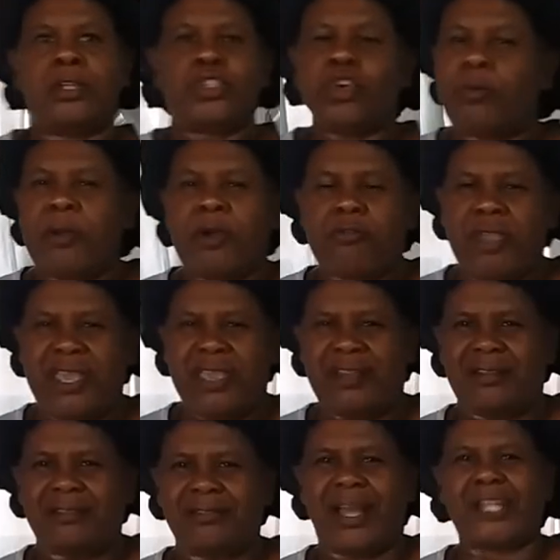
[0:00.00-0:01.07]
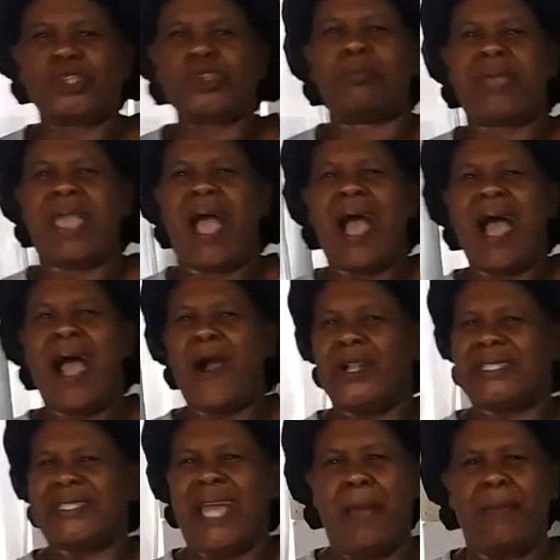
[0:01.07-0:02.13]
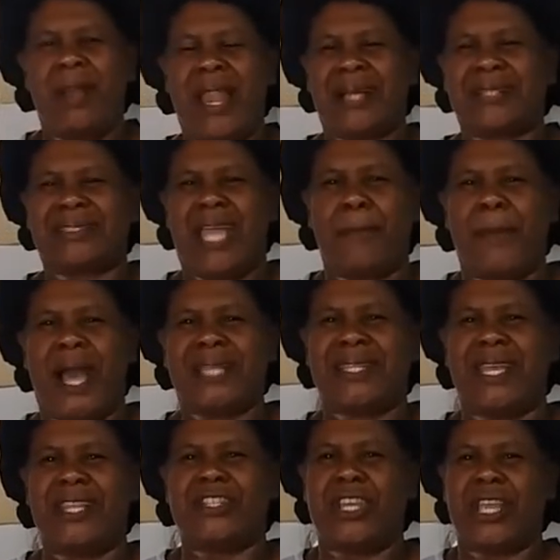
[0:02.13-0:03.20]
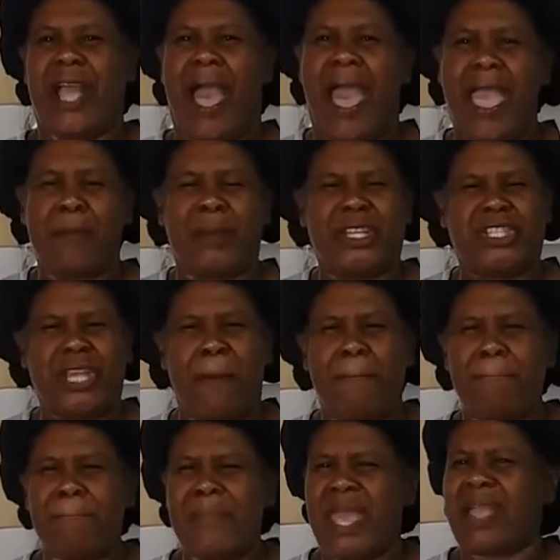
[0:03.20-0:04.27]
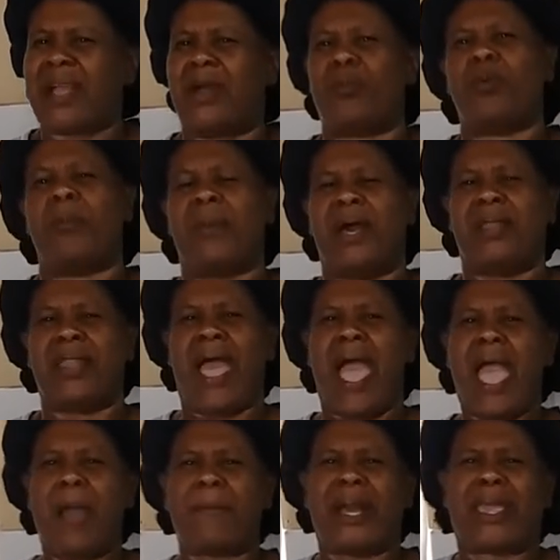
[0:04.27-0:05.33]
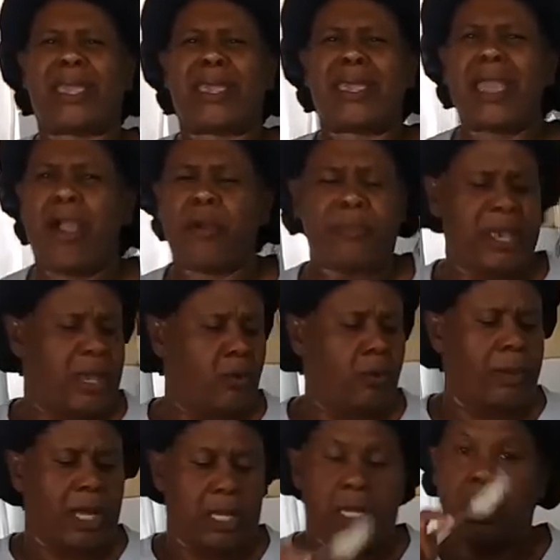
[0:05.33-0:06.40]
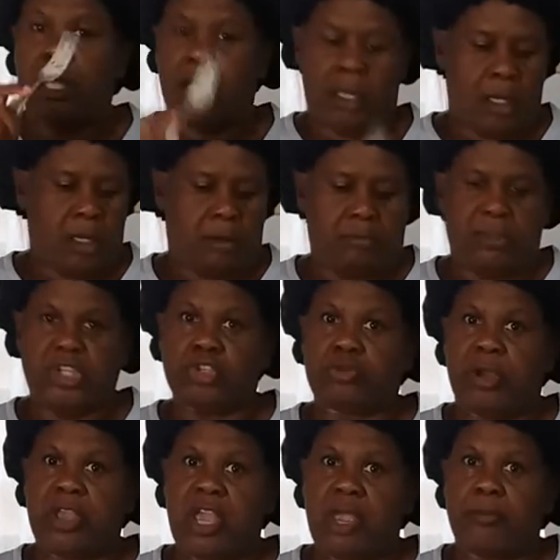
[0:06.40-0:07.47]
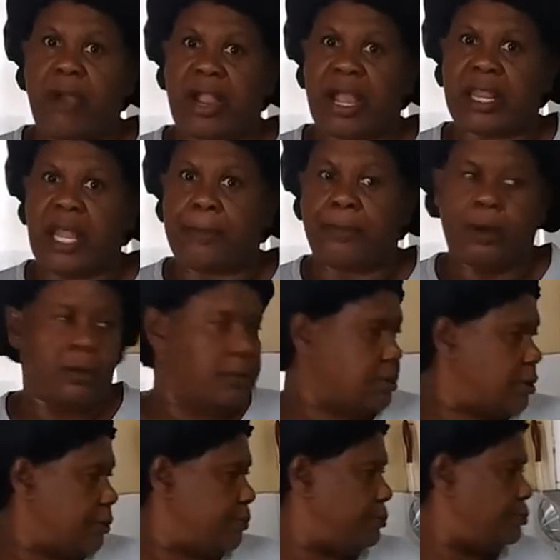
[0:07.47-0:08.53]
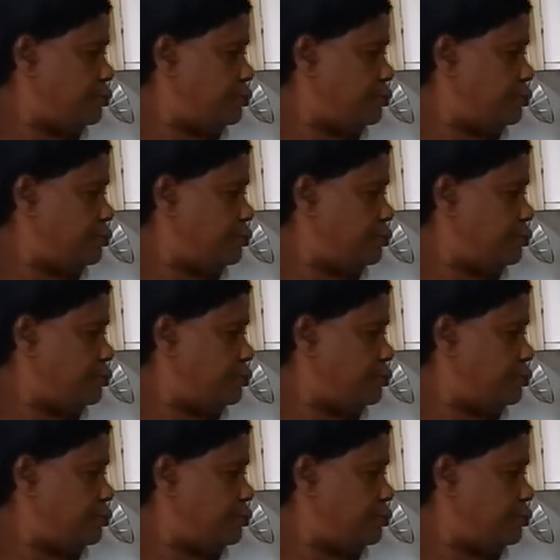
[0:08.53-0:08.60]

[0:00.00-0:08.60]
show me real, and show me an old time, long time authentic. I am a Jamaican woman. I am a Caribbean woman. Make sure you bring that up out.